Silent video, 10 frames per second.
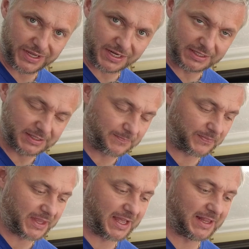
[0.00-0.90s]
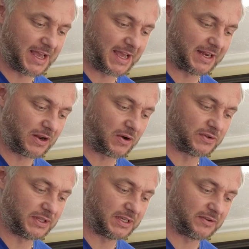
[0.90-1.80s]
in it, and then
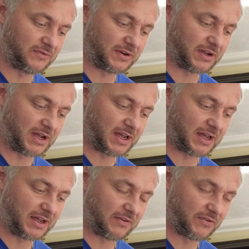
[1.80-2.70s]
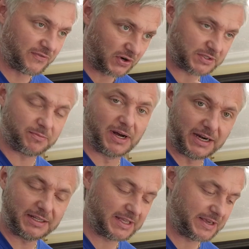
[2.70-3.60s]
on the reverse
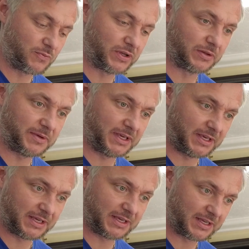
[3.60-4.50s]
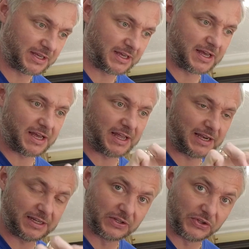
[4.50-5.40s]
part it will be a
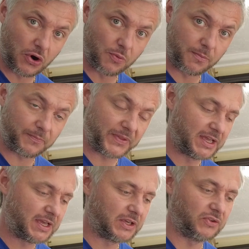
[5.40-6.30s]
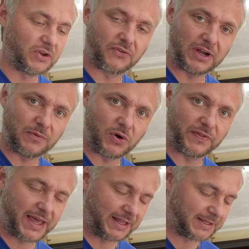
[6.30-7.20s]
little dome. You don't really
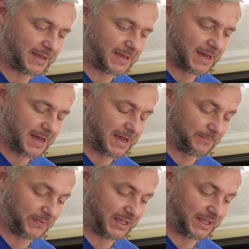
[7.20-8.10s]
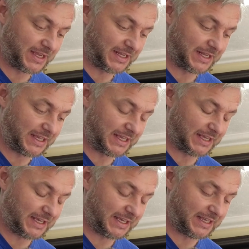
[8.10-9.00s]
want that.
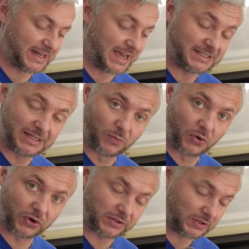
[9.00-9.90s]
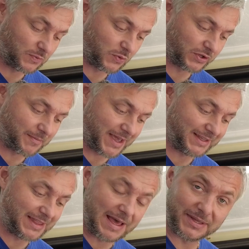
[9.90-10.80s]
In ideal world, you want to
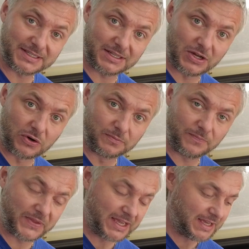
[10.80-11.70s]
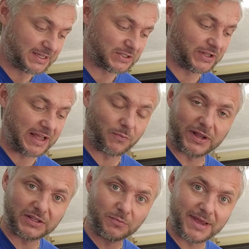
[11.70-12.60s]
make them as a dome, so then
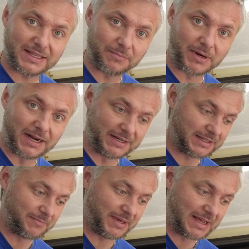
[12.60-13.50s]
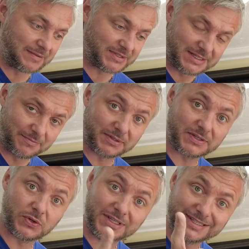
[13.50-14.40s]
when you make the part it becomes a dimple,
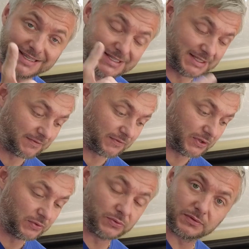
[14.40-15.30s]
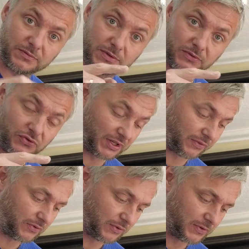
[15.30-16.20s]
so it's easy for you to drill
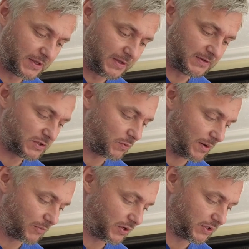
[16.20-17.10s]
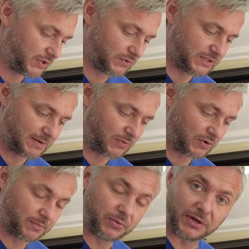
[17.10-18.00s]
through. So what I'm going to do is I'm
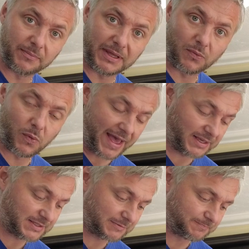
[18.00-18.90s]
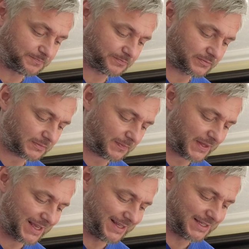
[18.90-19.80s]
going to put a bit of wax
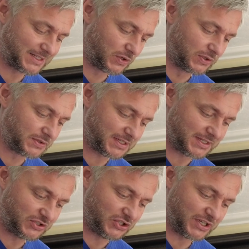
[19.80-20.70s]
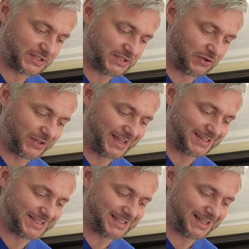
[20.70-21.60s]
in these holes just so
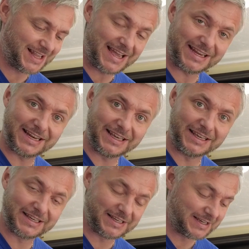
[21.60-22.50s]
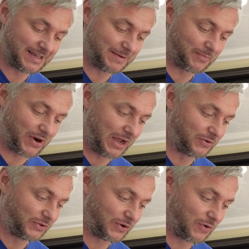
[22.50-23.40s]
they're slightly
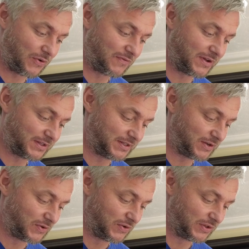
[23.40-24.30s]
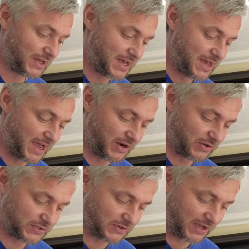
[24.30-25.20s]
proud over the hole, and
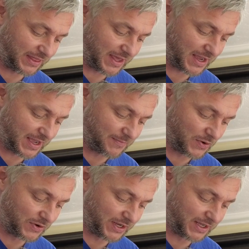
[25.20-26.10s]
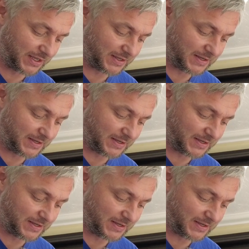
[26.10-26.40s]
also I think I'm gonna